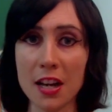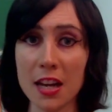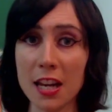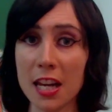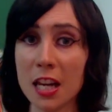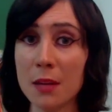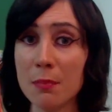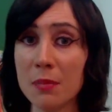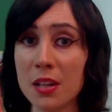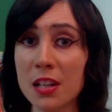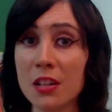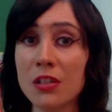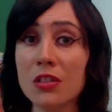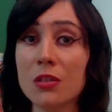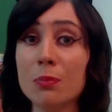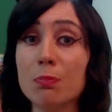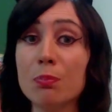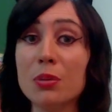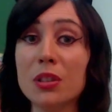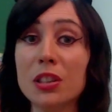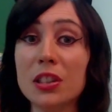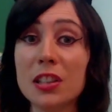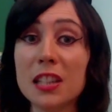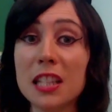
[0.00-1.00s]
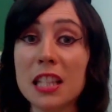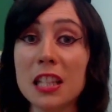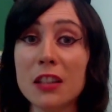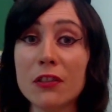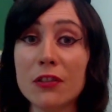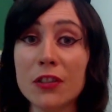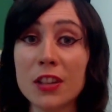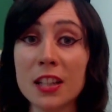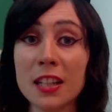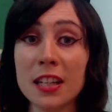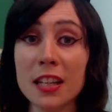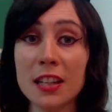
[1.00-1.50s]
It means
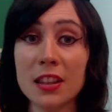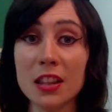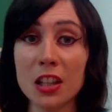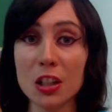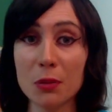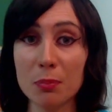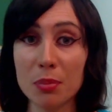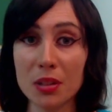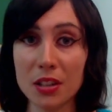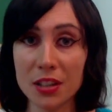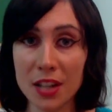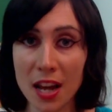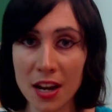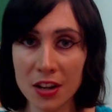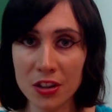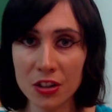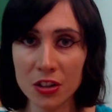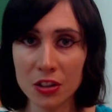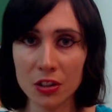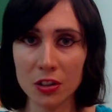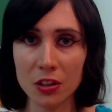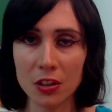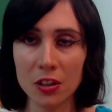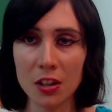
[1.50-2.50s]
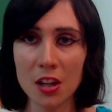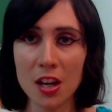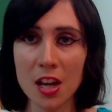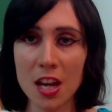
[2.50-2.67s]
believing in their potential.